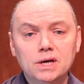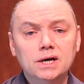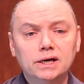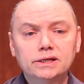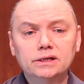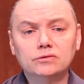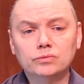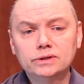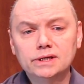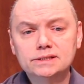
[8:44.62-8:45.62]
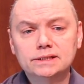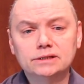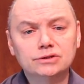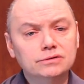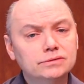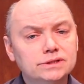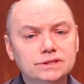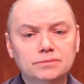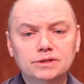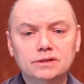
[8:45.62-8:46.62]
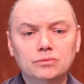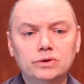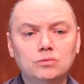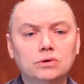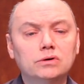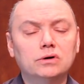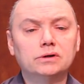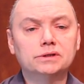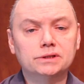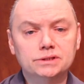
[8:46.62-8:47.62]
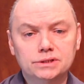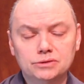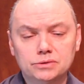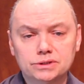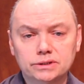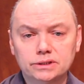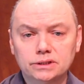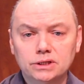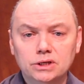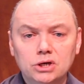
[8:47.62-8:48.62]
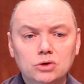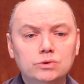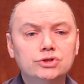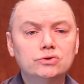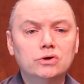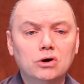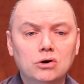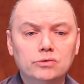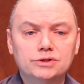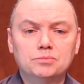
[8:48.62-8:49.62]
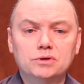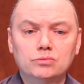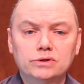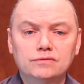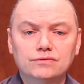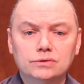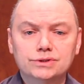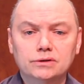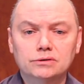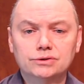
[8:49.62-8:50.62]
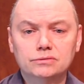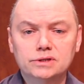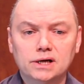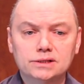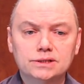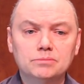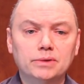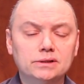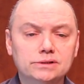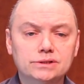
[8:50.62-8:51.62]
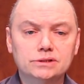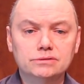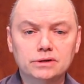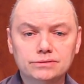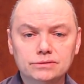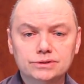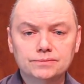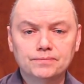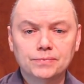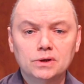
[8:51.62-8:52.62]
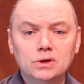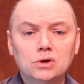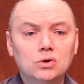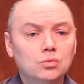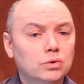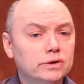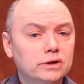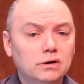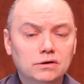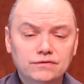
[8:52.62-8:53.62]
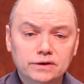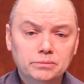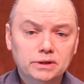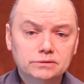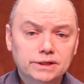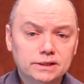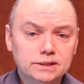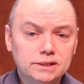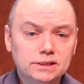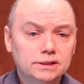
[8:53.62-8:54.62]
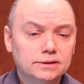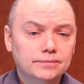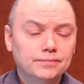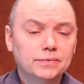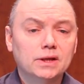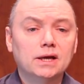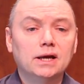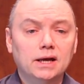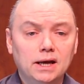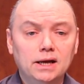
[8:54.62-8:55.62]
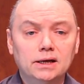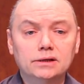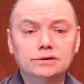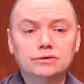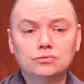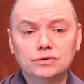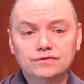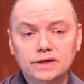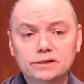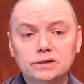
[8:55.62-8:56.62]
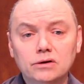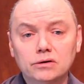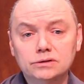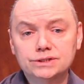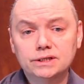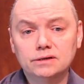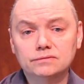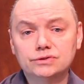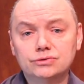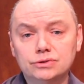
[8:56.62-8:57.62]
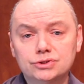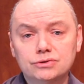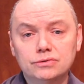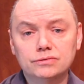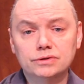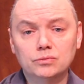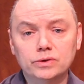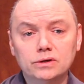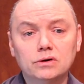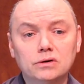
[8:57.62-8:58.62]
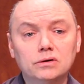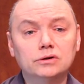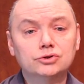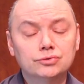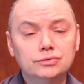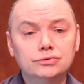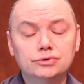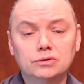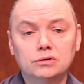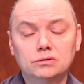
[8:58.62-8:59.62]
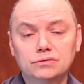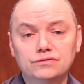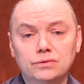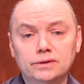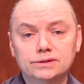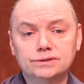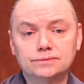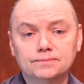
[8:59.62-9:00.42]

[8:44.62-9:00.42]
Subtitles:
Again, realize that tone is something that we work on continuously. We should always be reinforcing our tone concept by listening to others, working on our fundamental technique, and reflecting on ourselves to ensure that we are true to our own voice.